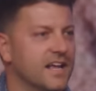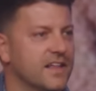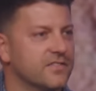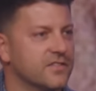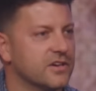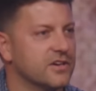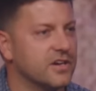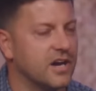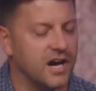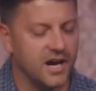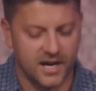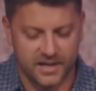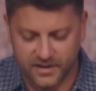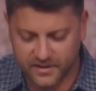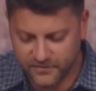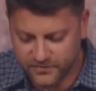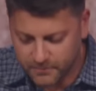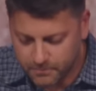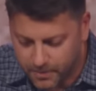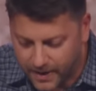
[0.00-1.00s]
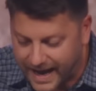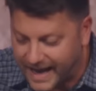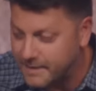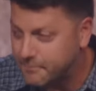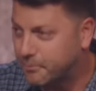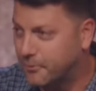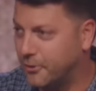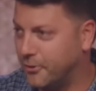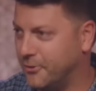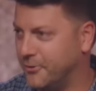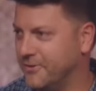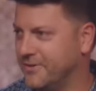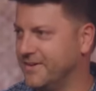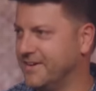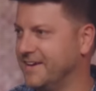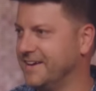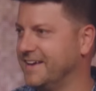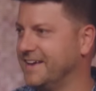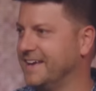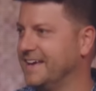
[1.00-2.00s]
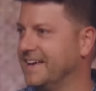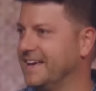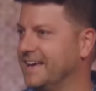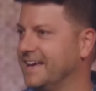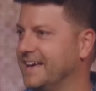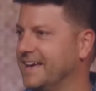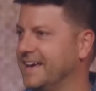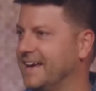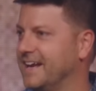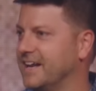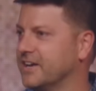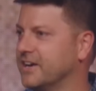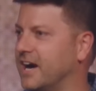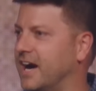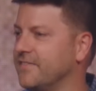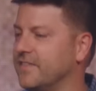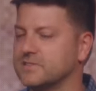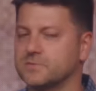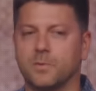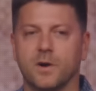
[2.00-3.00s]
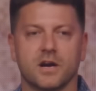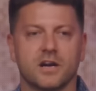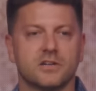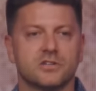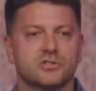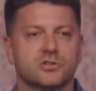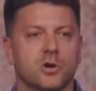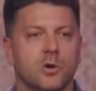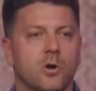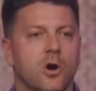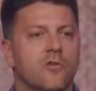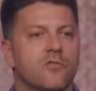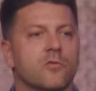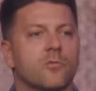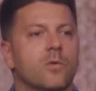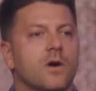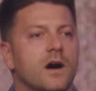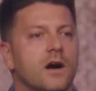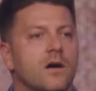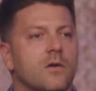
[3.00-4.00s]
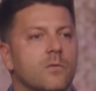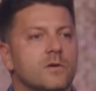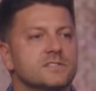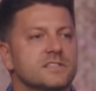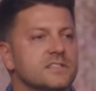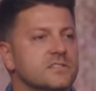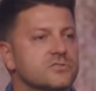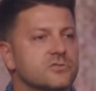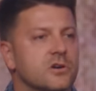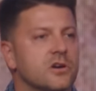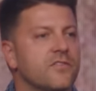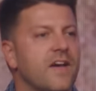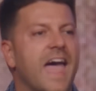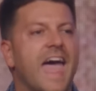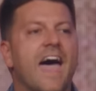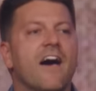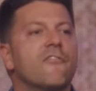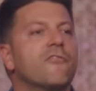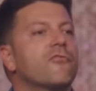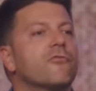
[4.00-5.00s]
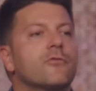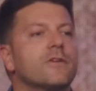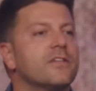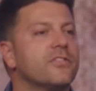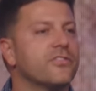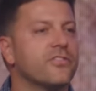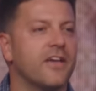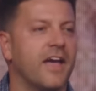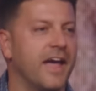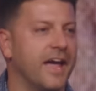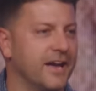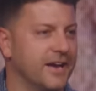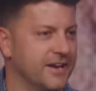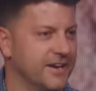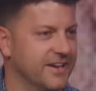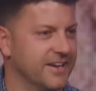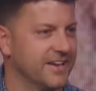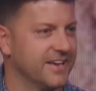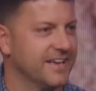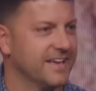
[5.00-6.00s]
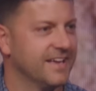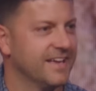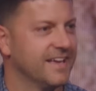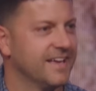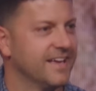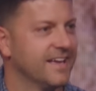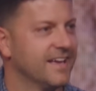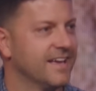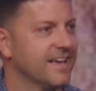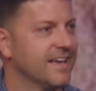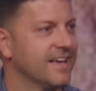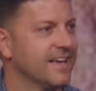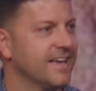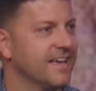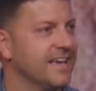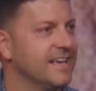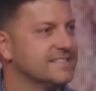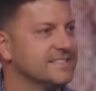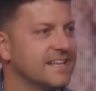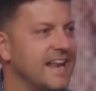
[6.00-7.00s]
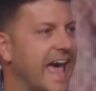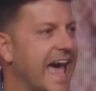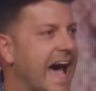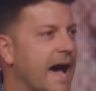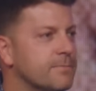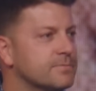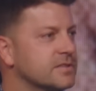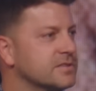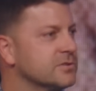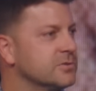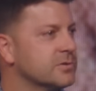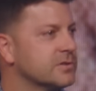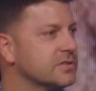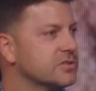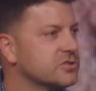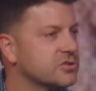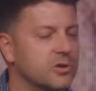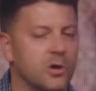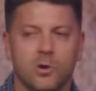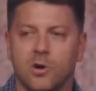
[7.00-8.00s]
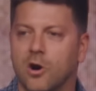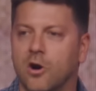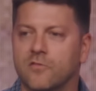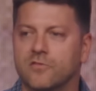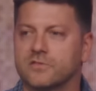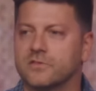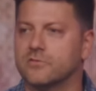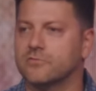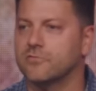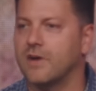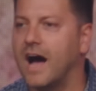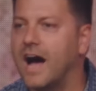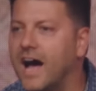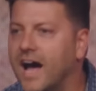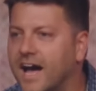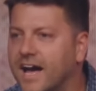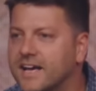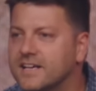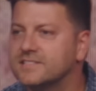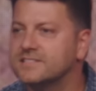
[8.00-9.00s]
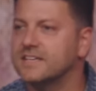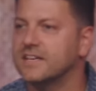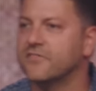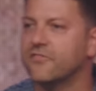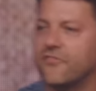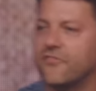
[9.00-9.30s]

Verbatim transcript: in the God of the Bible. And a God that's what? Control over what? What is in control of? Everything. He's in absolute control over the rise and